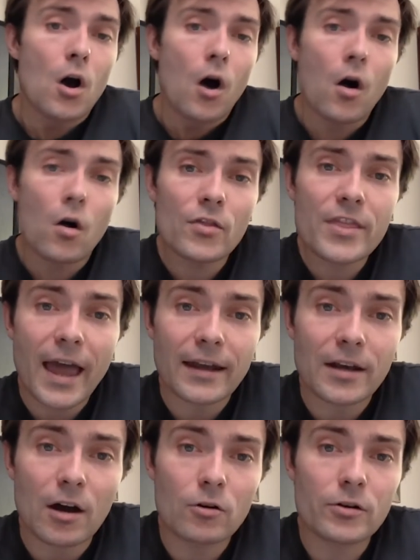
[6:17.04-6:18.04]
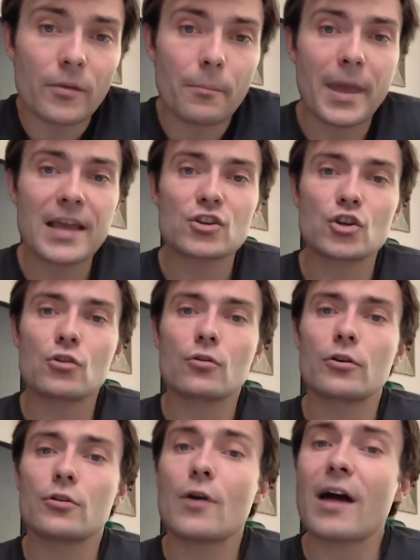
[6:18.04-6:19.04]
On that note, make
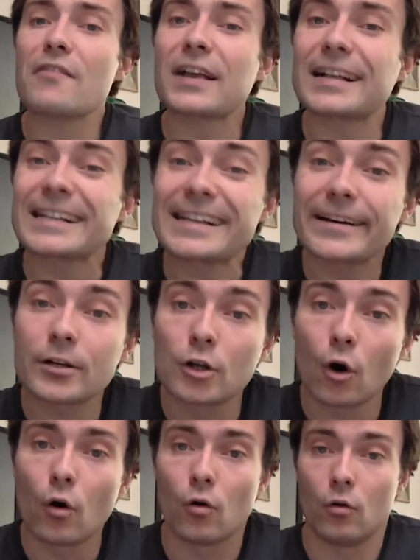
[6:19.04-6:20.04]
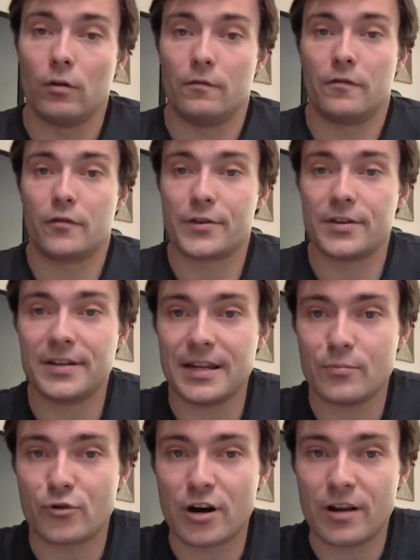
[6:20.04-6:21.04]
sure you have a clear goal for the
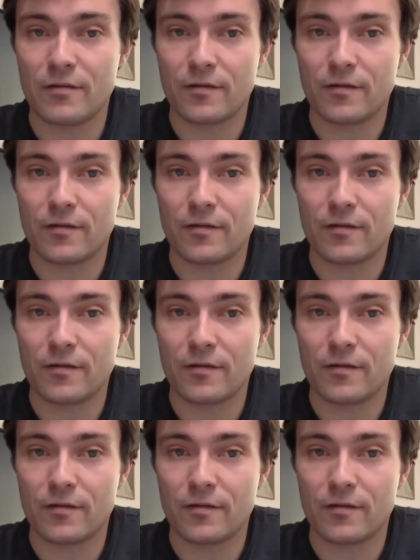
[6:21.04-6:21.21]
debrief.